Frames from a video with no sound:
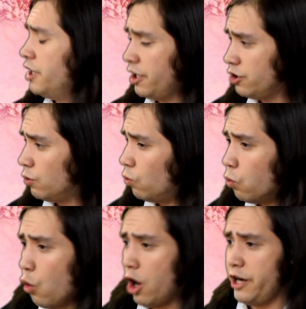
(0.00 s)
into
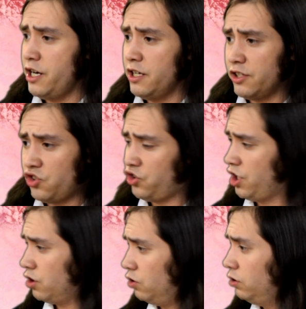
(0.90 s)
one
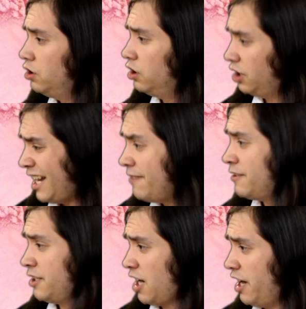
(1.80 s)
single
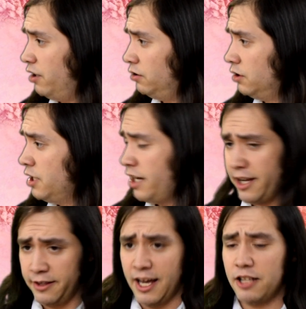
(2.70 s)
lifestyle.
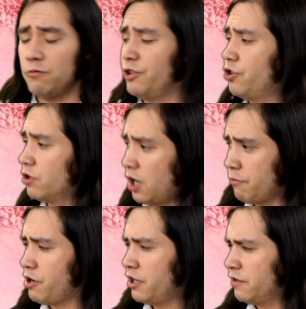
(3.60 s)
And that's what your
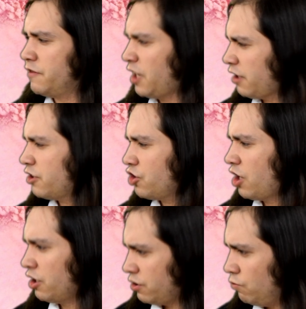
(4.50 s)
comprehensive sex
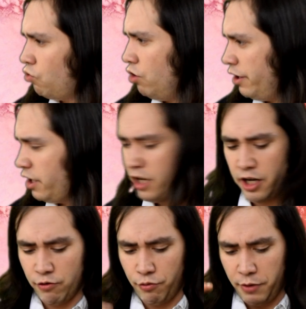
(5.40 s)
education would. It
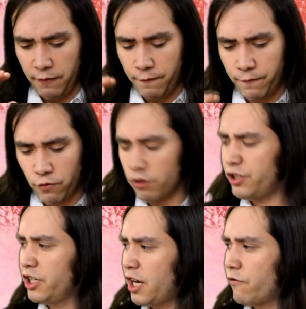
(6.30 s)
would be
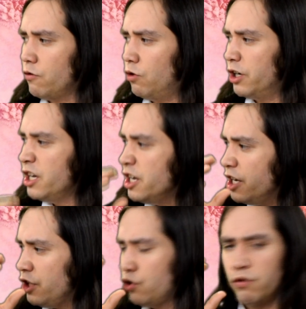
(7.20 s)
forcing everyone
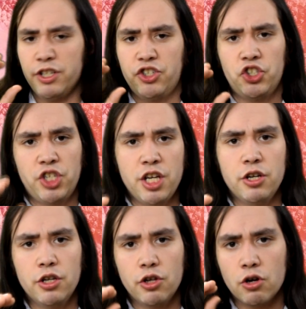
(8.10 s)
into a
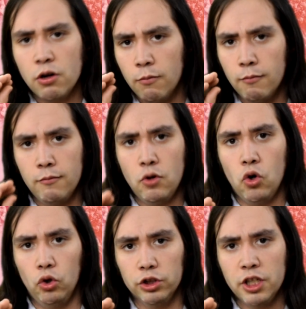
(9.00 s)
singular
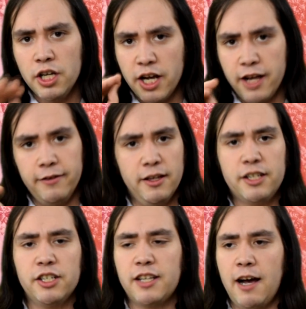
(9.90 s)
mold. And this
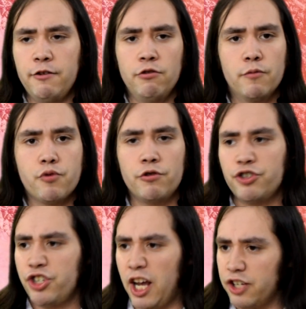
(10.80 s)
is how you approach
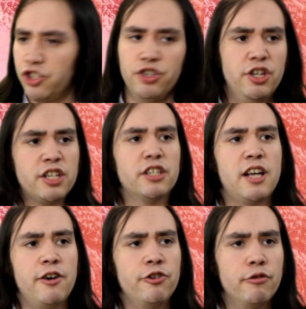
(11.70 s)
sex, and this is
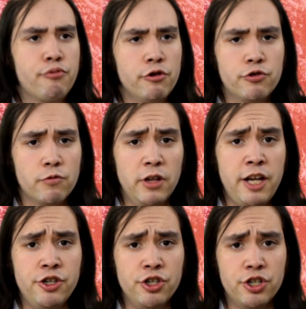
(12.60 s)
how you approach
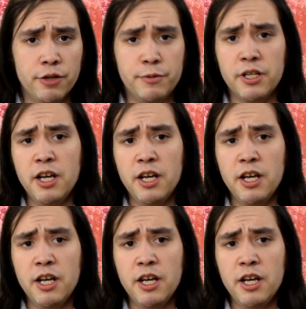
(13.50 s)
relationships.